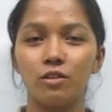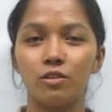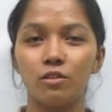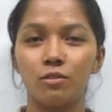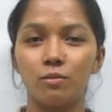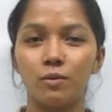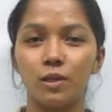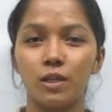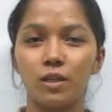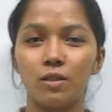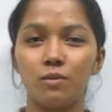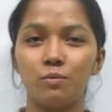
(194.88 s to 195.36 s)

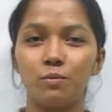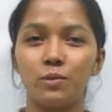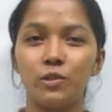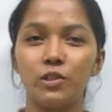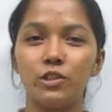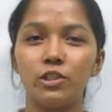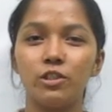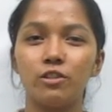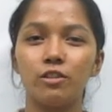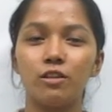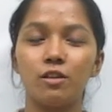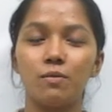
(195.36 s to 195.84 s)
To my
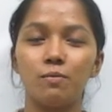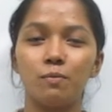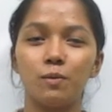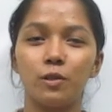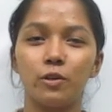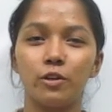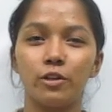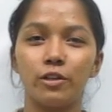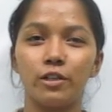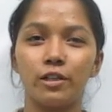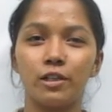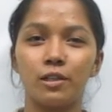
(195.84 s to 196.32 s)
future
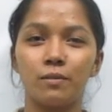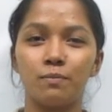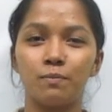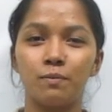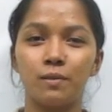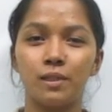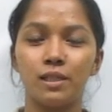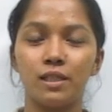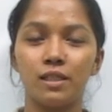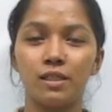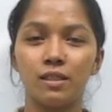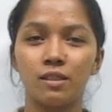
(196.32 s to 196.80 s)
employer,
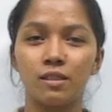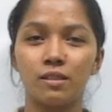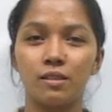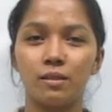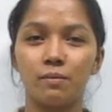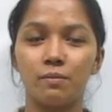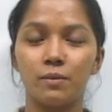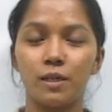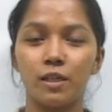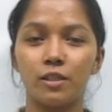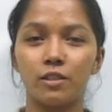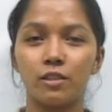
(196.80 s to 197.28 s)
please
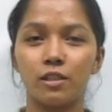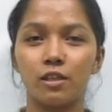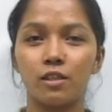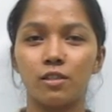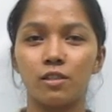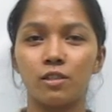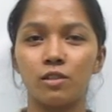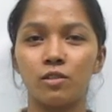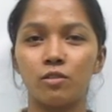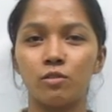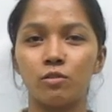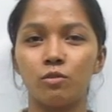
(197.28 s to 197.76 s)
give me a
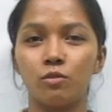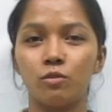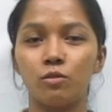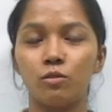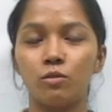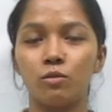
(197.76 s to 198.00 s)
chance to